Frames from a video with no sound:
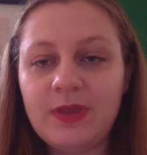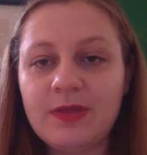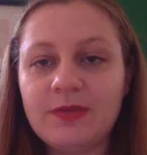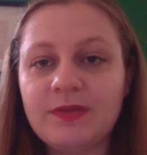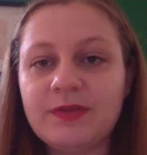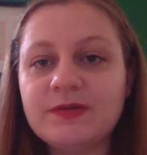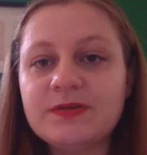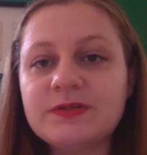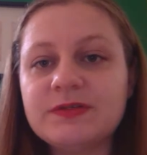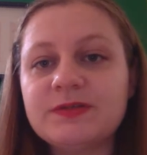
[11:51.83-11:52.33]

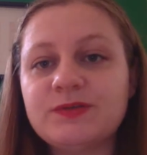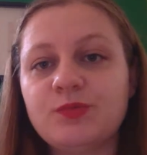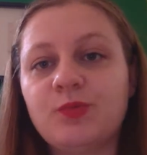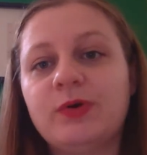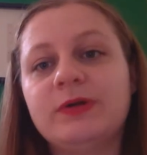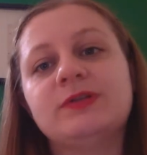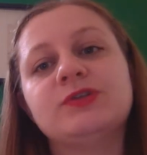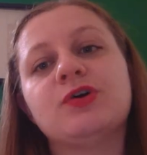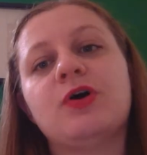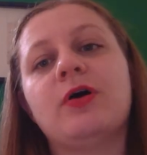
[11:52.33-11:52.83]
This is
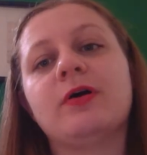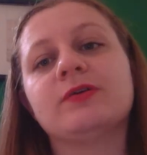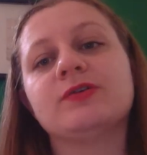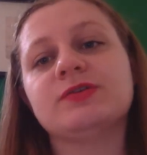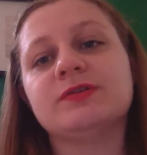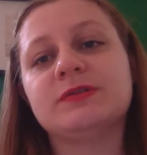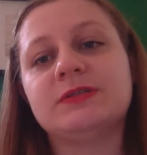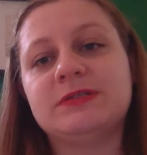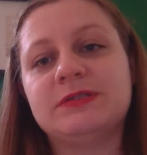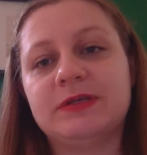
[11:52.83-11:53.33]
what
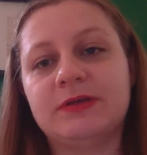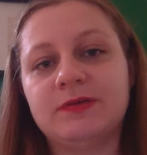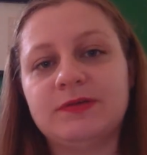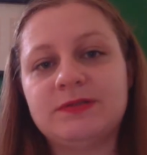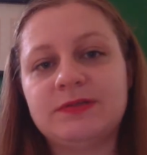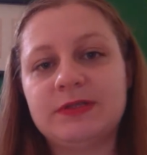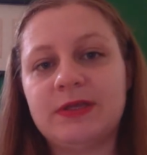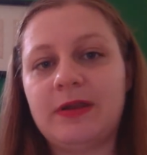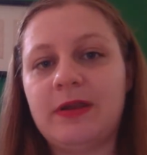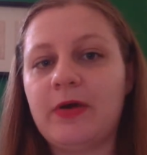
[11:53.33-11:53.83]
Dr. Still
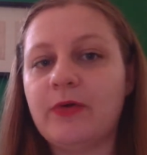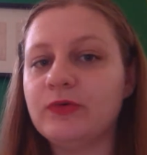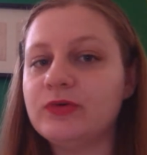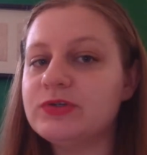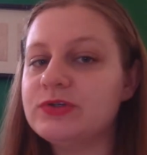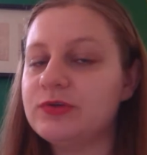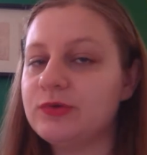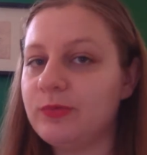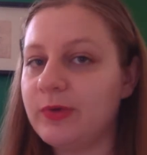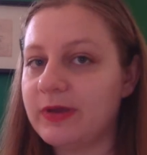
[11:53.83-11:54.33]
set
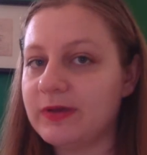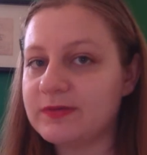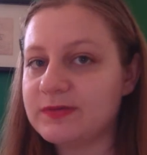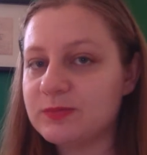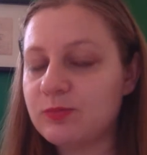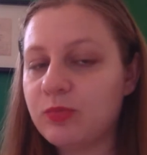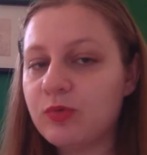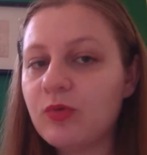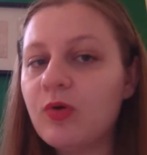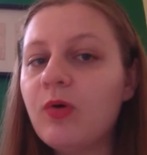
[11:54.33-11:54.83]
out to
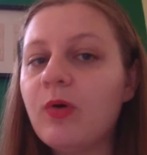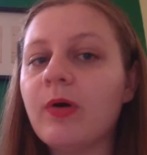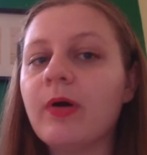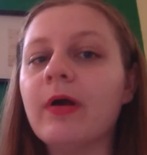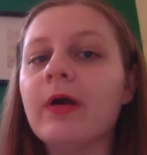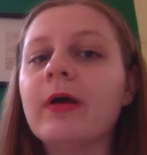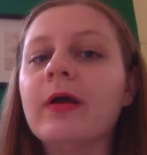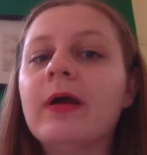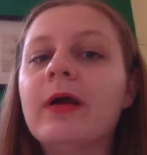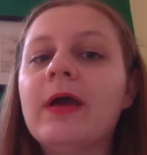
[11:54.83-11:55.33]

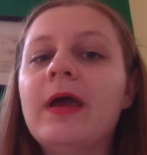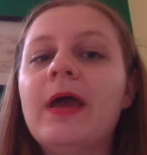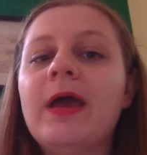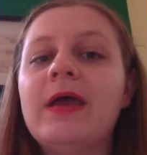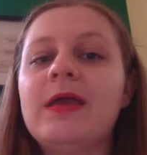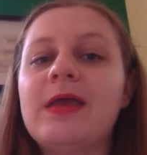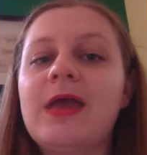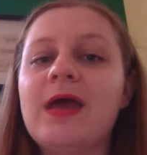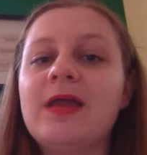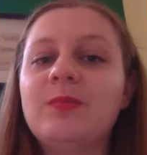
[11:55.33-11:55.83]
explore
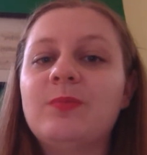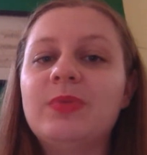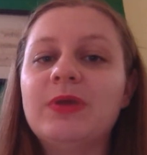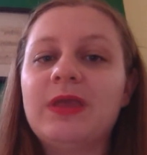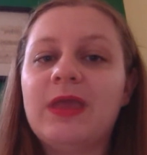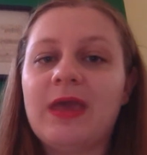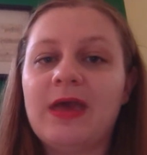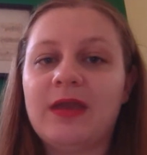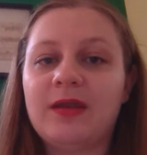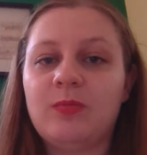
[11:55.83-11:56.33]
and
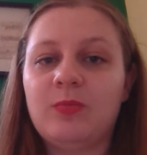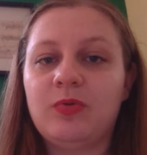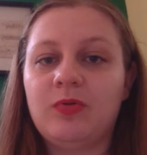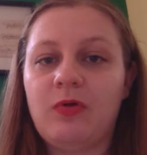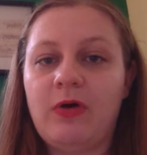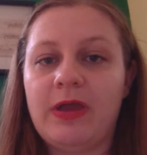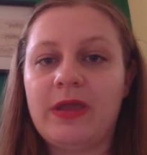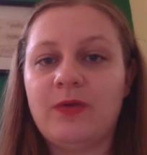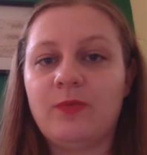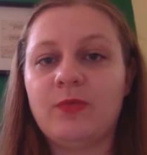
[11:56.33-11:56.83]
began
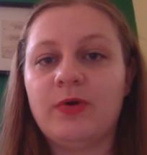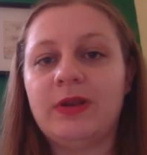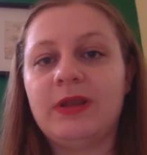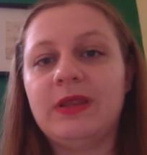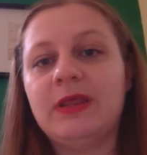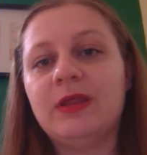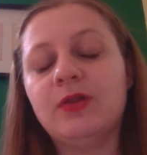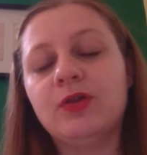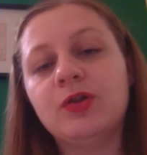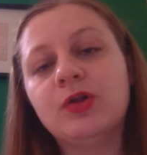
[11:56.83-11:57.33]
applying what
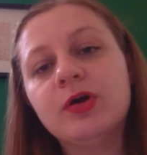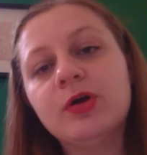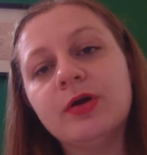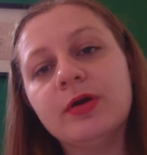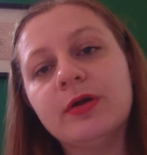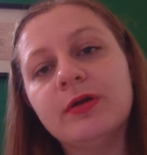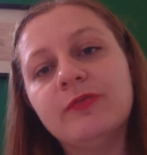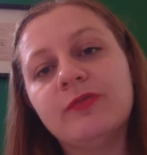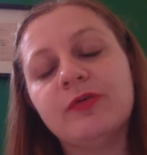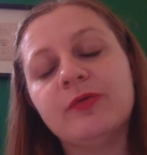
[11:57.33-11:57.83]
he
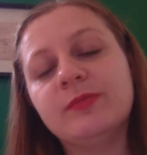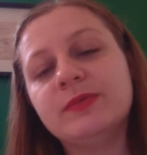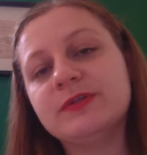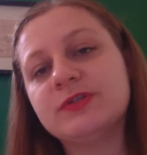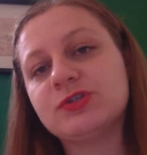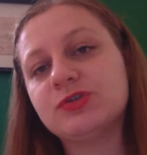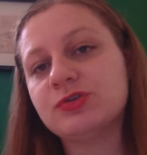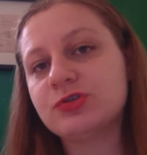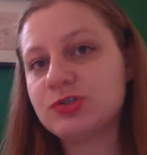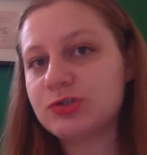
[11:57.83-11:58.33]
learned from
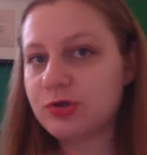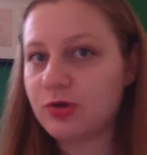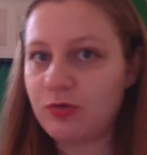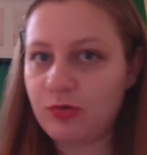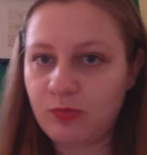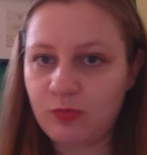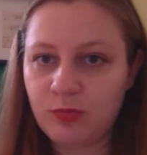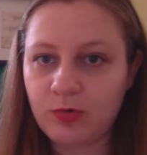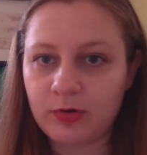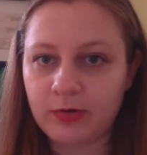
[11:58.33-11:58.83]
his
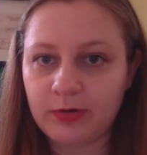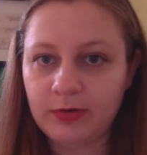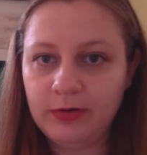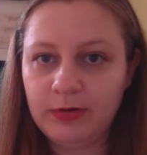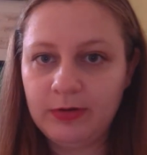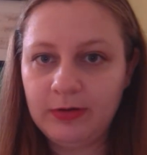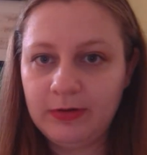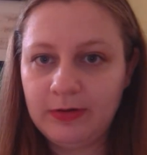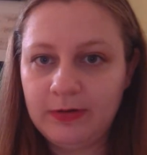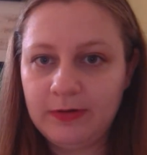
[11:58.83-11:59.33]
surgical
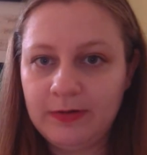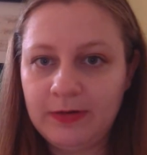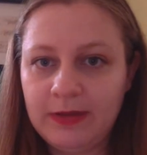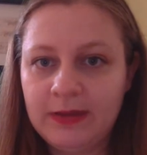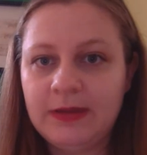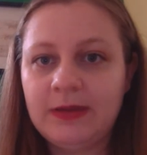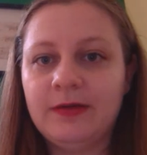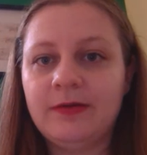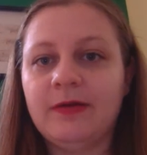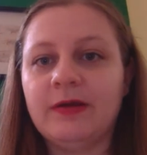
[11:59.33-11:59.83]
work,
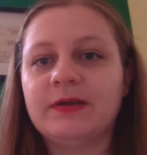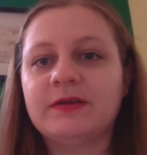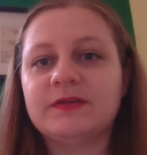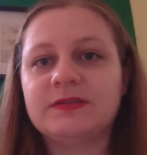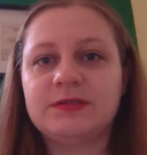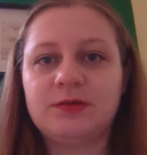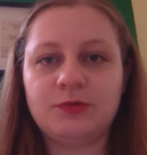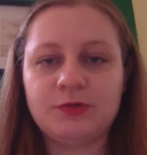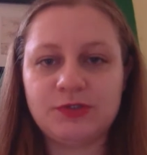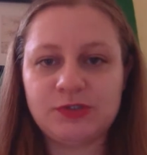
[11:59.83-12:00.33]
right,
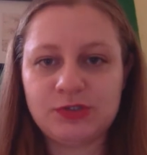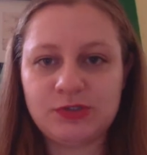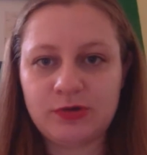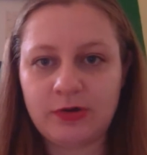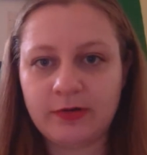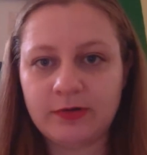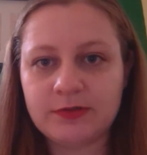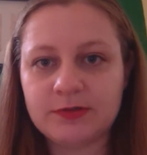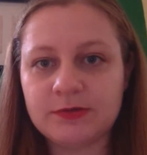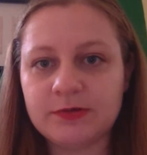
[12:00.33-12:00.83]
because he was a
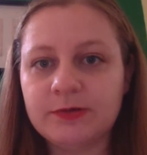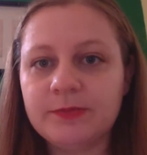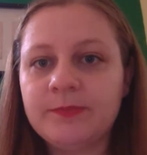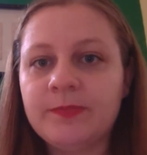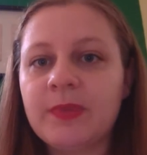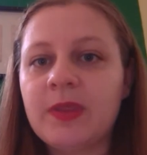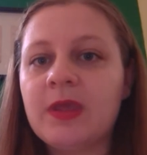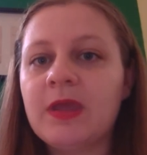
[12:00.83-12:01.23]
doctor,